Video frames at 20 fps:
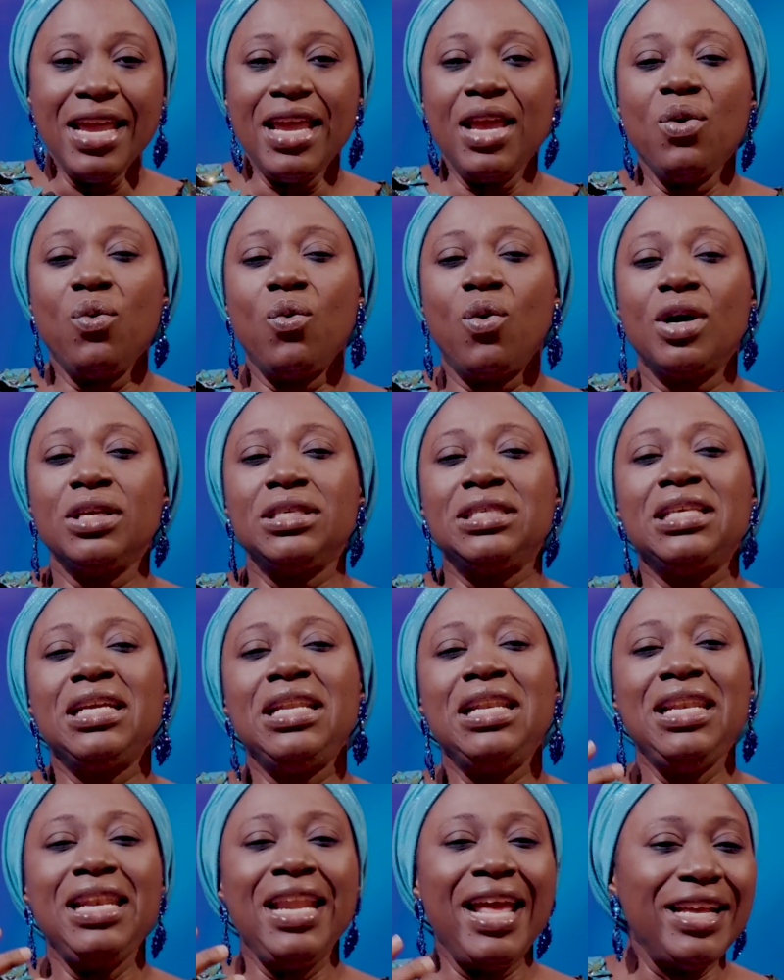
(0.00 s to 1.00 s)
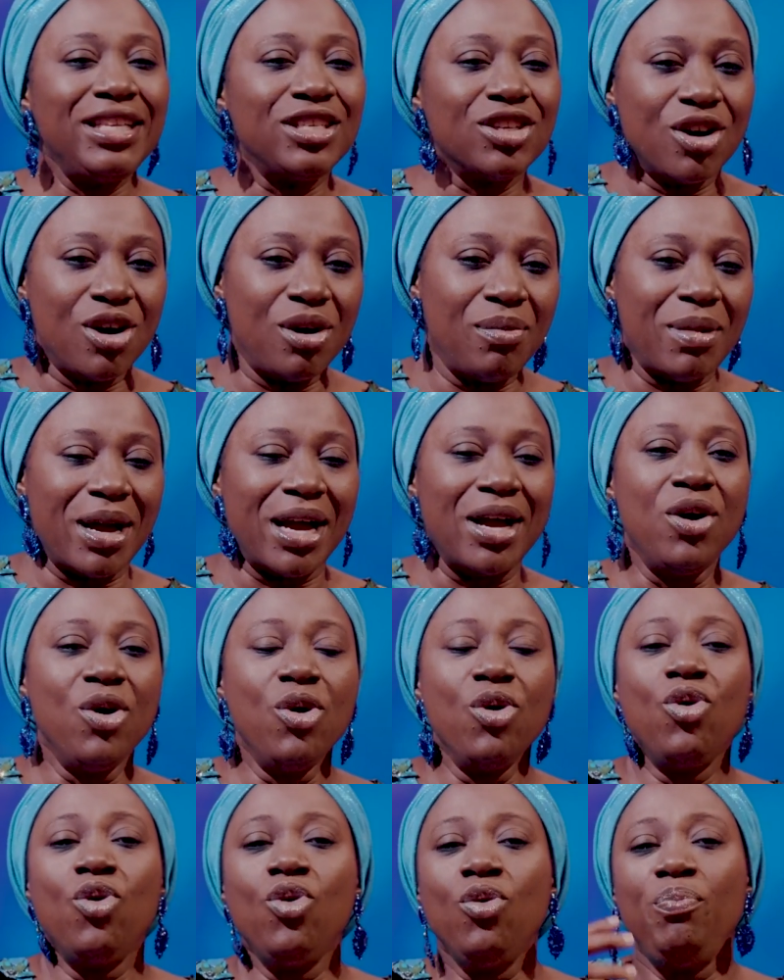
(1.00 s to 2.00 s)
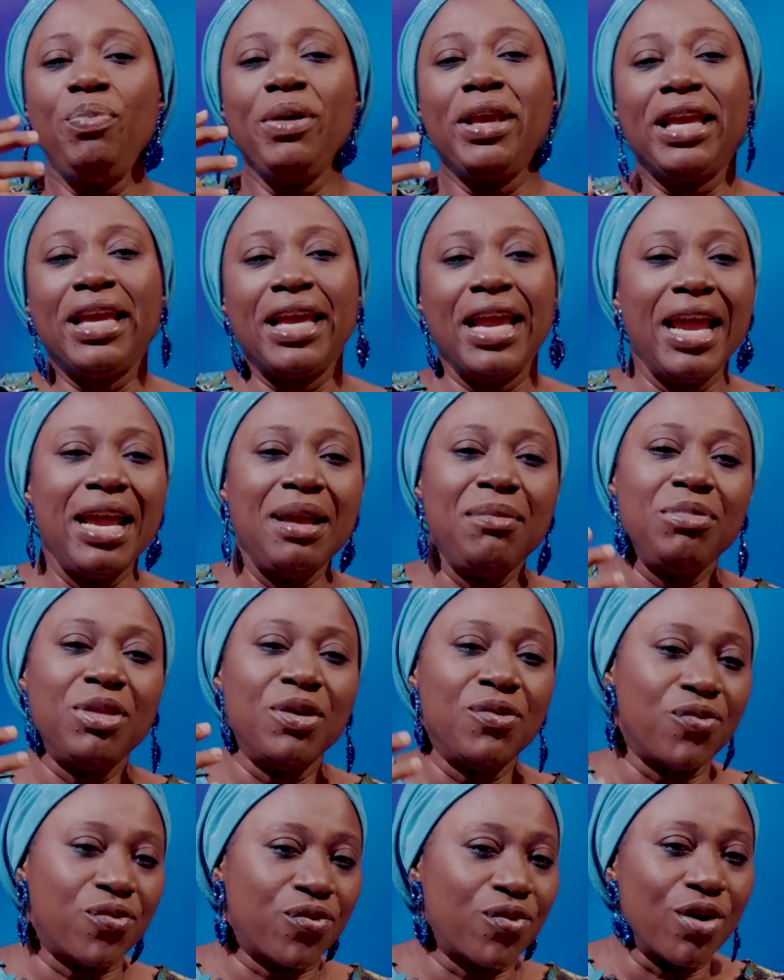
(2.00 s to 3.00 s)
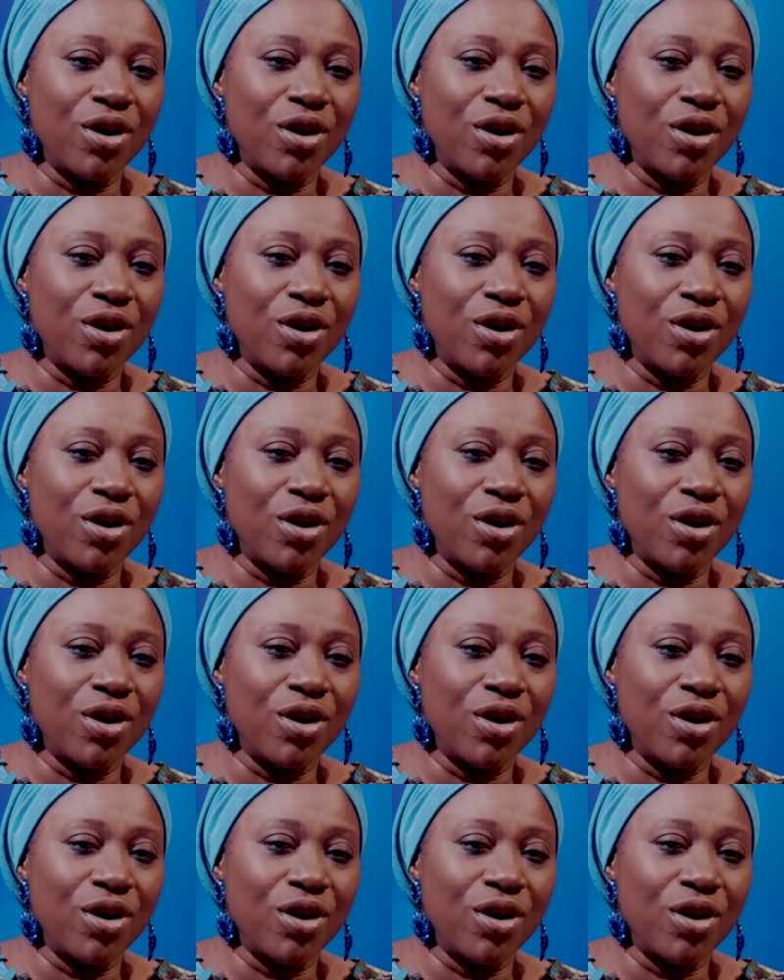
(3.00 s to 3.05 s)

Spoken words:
He was the latecomer who became the